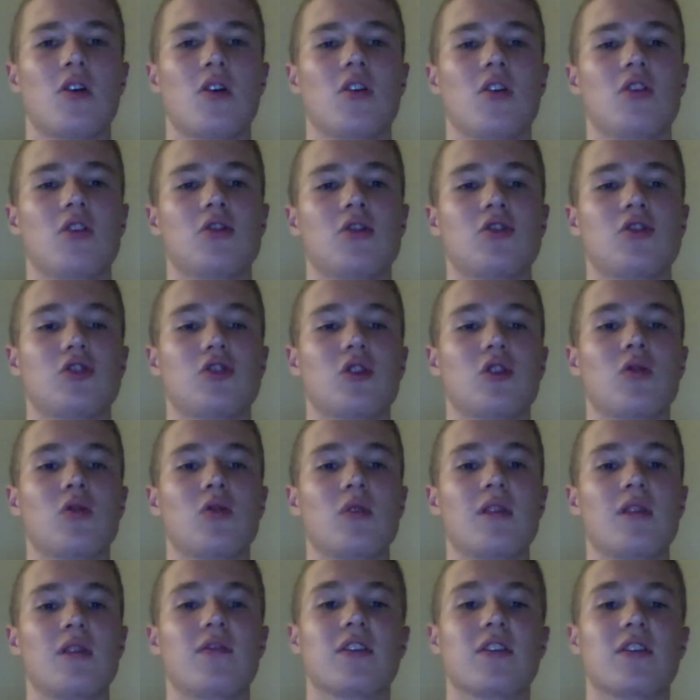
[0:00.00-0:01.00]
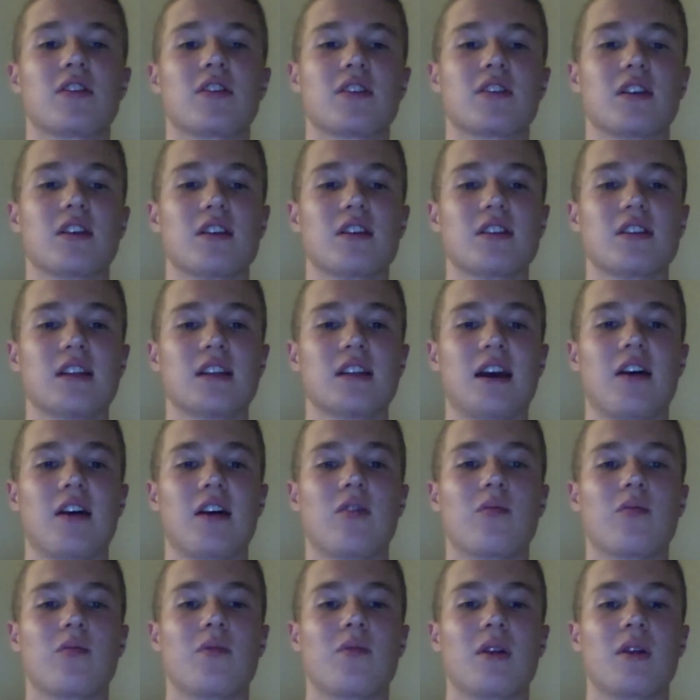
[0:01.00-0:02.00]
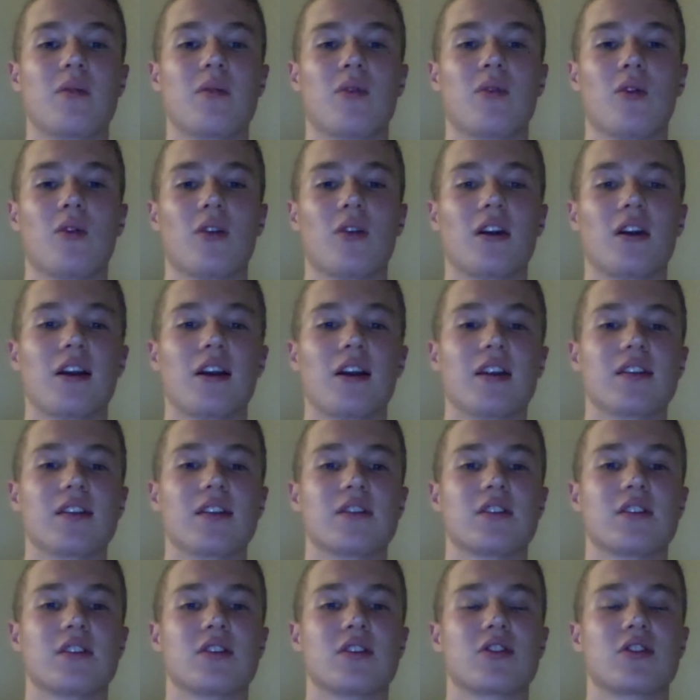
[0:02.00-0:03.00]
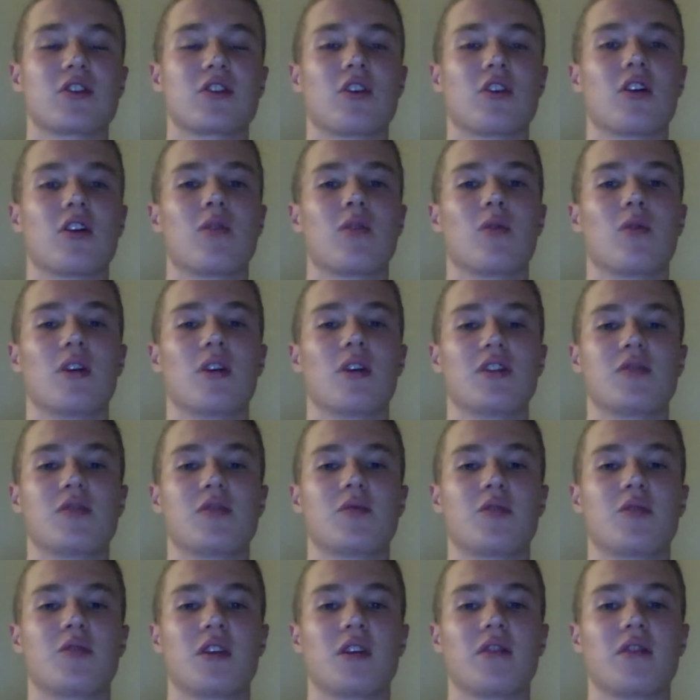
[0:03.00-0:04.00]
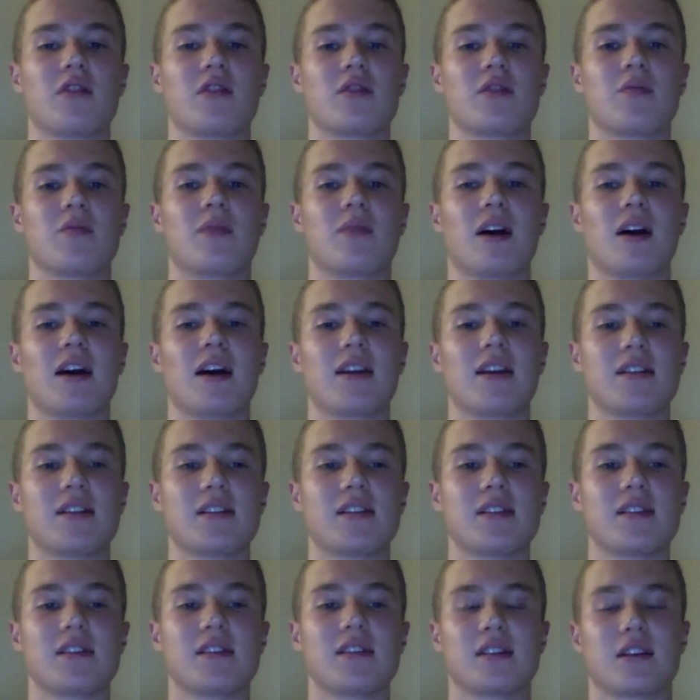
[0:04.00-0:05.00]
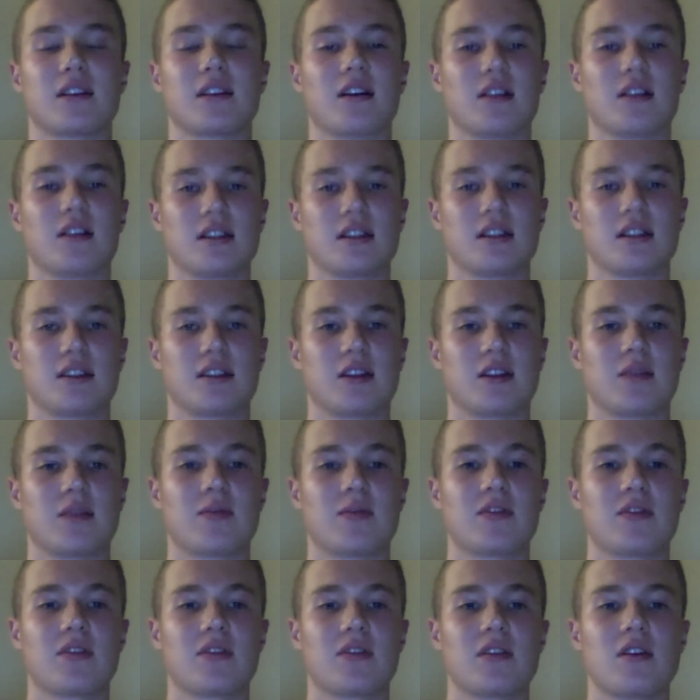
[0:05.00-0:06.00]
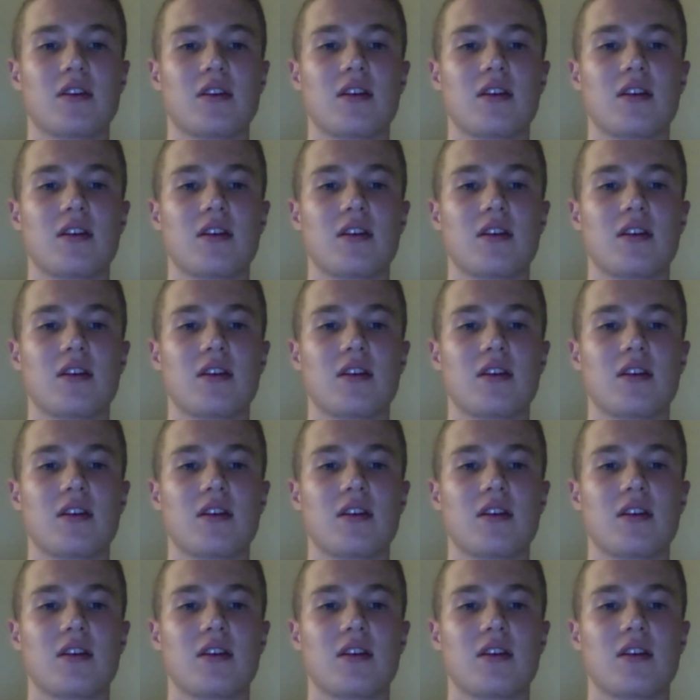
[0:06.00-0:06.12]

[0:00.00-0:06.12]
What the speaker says: So, we've discussed how important it is to discard one's previous biases and concepts.